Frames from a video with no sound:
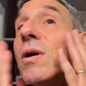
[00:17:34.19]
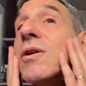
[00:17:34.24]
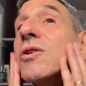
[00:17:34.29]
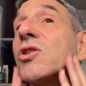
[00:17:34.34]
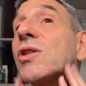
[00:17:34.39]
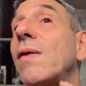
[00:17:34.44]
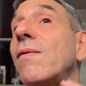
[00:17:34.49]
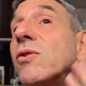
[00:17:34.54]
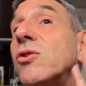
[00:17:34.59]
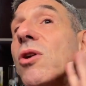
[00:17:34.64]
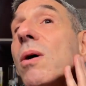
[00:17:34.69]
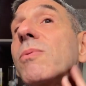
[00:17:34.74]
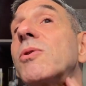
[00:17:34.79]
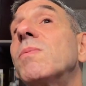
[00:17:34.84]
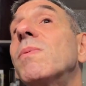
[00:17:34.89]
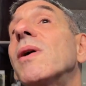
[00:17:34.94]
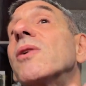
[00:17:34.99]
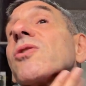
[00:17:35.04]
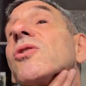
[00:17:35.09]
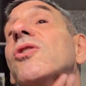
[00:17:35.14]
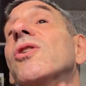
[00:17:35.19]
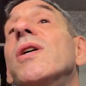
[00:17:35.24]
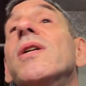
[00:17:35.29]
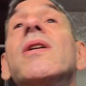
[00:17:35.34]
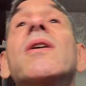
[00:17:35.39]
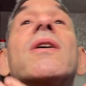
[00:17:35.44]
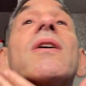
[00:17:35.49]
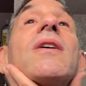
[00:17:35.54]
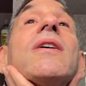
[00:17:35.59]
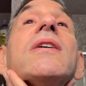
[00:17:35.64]
Shaving soap smells
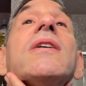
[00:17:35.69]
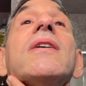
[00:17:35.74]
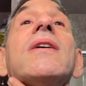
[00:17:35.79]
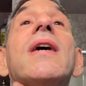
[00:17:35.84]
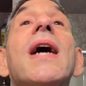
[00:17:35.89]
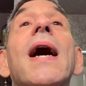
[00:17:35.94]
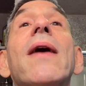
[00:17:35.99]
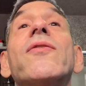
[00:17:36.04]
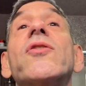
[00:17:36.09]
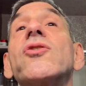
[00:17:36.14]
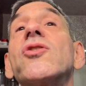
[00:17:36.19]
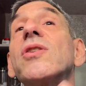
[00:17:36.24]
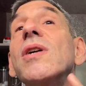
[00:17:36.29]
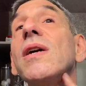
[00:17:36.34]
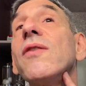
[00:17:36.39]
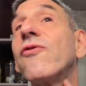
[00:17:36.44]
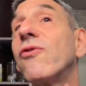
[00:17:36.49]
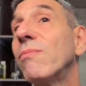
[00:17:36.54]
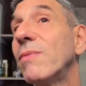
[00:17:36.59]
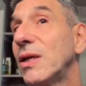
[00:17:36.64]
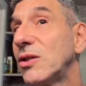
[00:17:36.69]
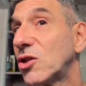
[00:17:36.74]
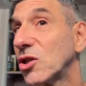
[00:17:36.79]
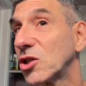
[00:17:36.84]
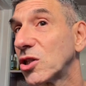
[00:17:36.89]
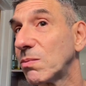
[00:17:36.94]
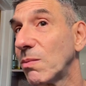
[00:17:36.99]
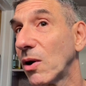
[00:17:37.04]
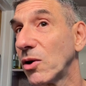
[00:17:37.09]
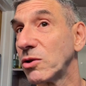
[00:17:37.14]
good. Aftershave for me
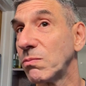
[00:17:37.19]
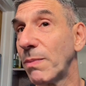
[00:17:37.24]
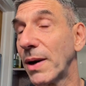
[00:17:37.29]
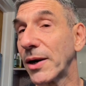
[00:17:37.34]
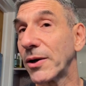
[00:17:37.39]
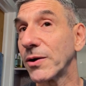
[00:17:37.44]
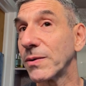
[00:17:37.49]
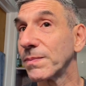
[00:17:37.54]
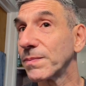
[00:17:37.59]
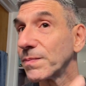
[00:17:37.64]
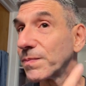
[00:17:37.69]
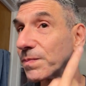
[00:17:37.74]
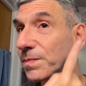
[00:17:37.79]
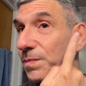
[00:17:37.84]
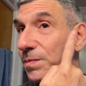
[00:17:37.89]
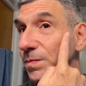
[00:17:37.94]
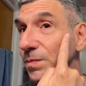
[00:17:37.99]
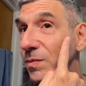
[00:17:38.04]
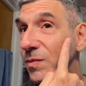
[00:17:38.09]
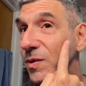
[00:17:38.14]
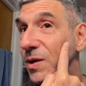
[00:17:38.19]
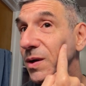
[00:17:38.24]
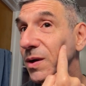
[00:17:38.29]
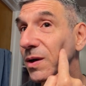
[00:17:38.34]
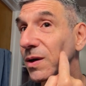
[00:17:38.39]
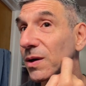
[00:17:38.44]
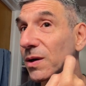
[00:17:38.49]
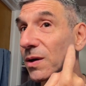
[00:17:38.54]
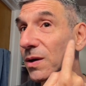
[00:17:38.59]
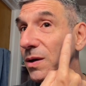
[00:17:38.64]
just smells better.
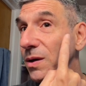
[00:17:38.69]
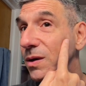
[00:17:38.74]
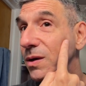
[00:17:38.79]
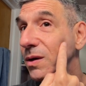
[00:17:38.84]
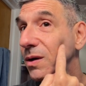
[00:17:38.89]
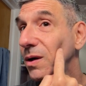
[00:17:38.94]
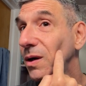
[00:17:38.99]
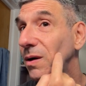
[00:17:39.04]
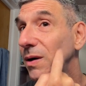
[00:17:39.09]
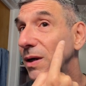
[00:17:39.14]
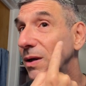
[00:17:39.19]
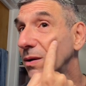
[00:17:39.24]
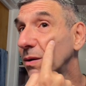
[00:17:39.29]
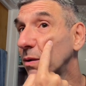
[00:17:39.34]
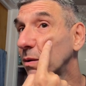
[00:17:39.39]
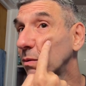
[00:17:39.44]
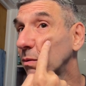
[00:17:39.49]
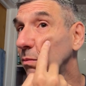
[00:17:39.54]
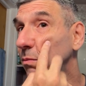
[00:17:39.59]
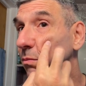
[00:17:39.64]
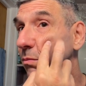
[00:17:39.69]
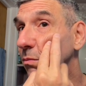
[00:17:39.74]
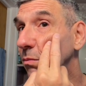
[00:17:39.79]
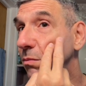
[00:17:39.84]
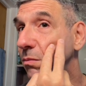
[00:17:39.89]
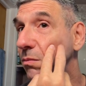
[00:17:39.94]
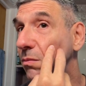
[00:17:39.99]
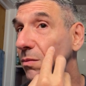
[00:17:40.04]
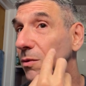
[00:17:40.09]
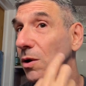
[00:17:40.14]
All right.
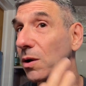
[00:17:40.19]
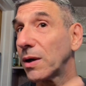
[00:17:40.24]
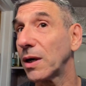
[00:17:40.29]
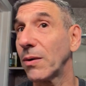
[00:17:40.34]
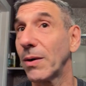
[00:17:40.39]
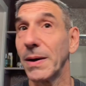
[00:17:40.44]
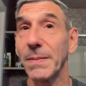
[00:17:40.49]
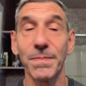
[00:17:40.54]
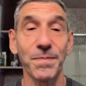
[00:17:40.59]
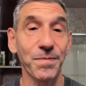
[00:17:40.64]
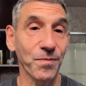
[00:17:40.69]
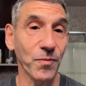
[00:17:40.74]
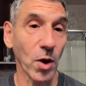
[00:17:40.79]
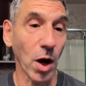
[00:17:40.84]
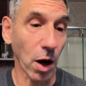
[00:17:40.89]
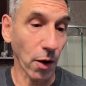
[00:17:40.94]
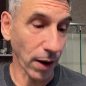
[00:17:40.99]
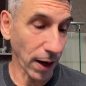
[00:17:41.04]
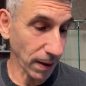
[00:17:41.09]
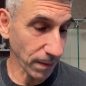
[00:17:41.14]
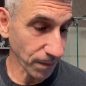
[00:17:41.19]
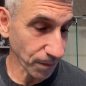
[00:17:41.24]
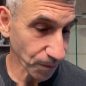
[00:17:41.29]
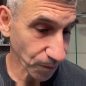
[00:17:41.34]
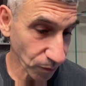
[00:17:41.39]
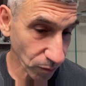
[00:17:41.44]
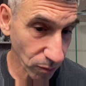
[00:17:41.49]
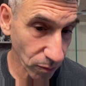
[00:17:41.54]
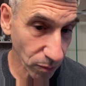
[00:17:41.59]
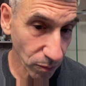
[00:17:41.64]
Well, anyway. All right.
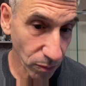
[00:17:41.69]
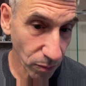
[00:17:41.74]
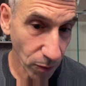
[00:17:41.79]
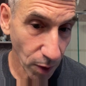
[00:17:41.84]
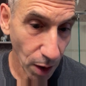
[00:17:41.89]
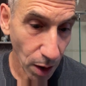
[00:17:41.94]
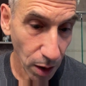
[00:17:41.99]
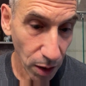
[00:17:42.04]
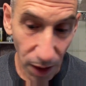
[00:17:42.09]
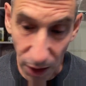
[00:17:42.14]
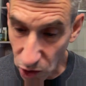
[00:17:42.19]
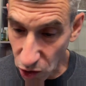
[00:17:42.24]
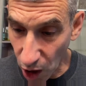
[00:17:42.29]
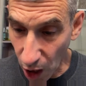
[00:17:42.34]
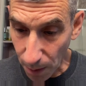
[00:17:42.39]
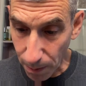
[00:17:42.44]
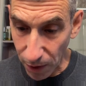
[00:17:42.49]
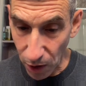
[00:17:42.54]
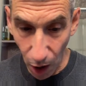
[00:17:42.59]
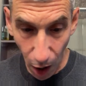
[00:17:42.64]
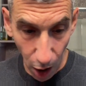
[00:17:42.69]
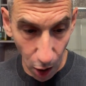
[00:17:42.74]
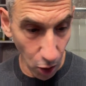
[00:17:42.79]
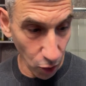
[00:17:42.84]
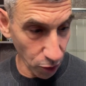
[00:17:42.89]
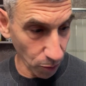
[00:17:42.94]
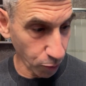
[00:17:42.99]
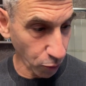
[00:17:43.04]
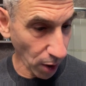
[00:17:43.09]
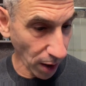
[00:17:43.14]
Let's talk about all
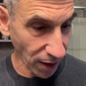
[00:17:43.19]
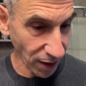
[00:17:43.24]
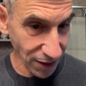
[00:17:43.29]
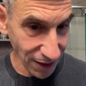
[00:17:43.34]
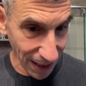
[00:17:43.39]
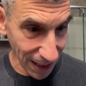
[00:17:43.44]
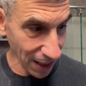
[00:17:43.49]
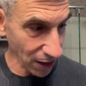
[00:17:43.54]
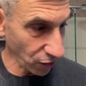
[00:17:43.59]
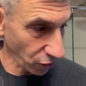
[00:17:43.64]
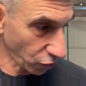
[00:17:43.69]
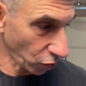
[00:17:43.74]
the products in